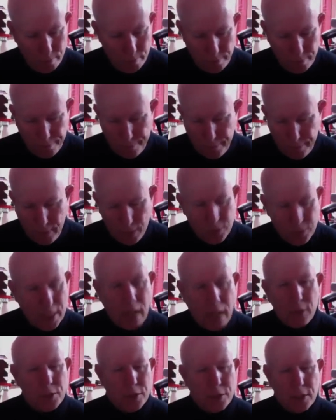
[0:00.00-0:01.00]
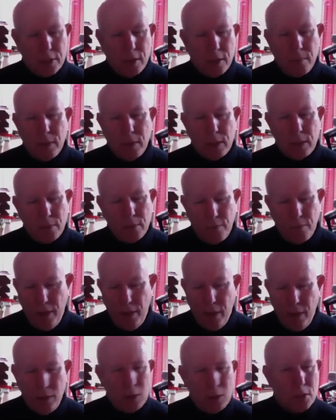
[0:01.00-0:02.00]
a sound system that's
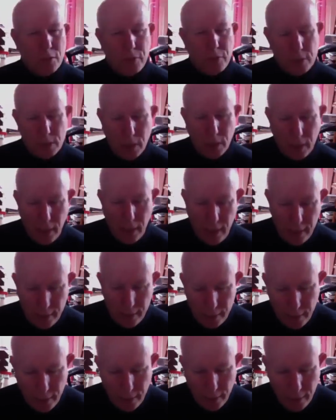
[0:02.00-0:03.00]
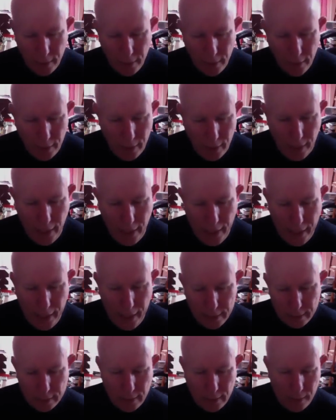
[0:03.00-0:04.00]
very sophisticated,
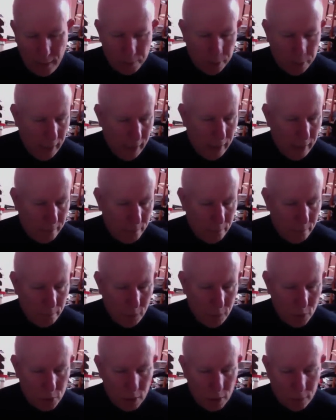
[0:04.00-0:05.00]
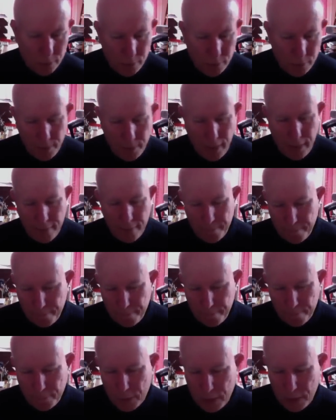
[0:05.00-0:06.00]
and they played him music from that
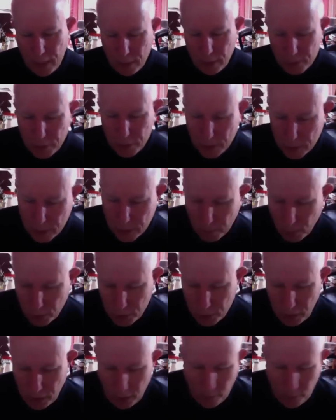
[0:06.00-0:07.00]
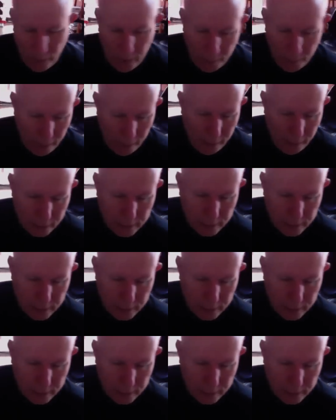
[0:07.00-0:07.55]
sound system or generated by that sound